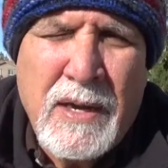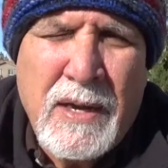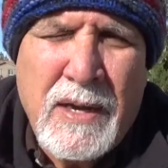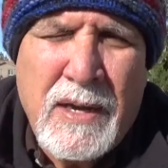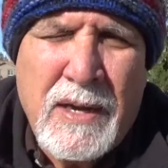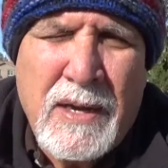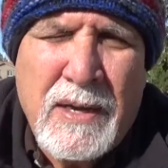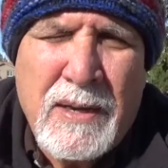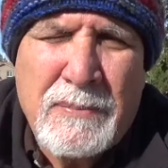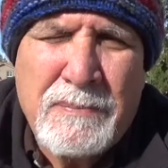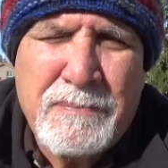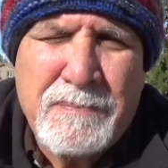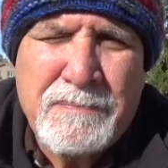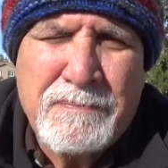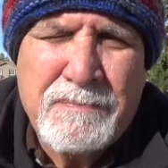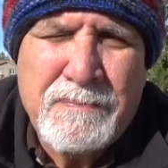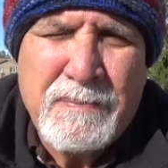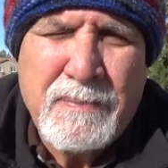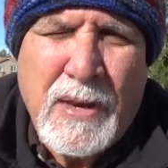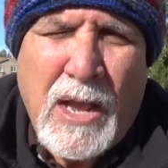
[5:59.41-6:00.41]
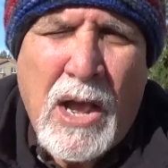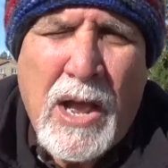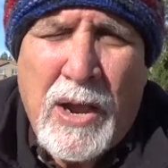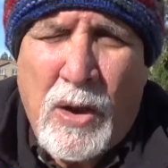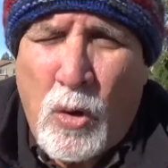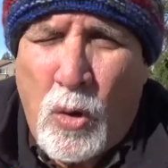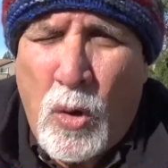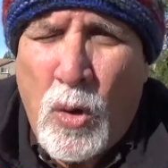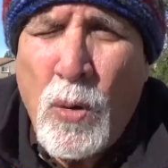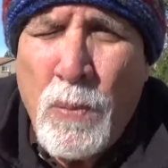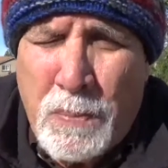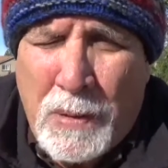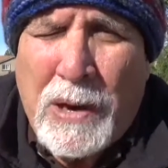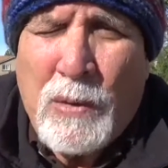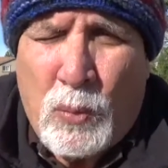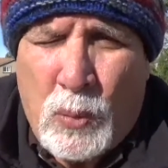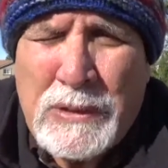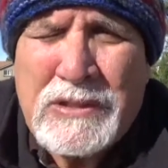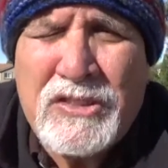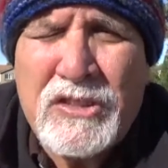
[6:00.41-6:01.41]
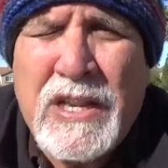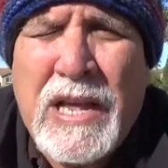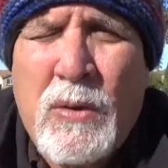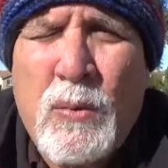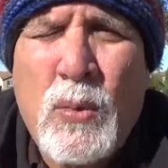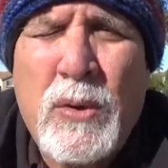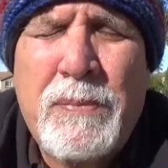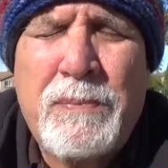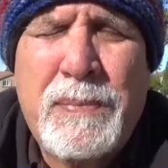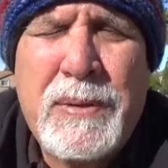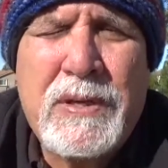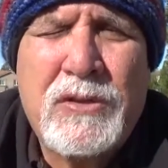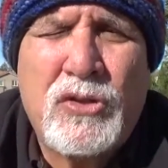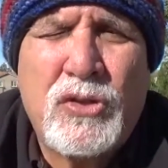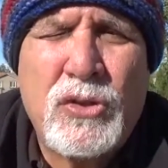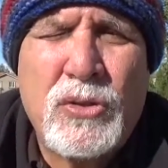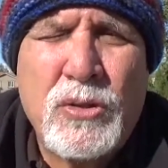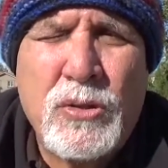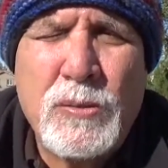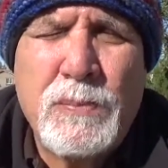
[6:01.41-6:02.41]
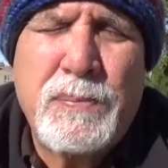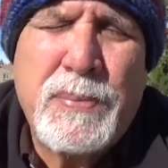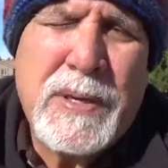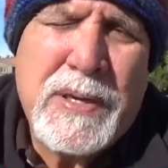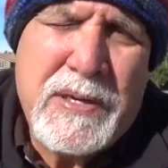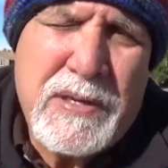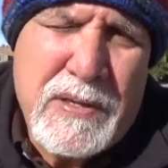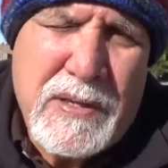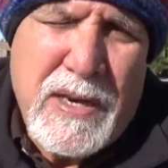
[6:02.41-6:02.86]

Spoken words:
I wish that would be true, but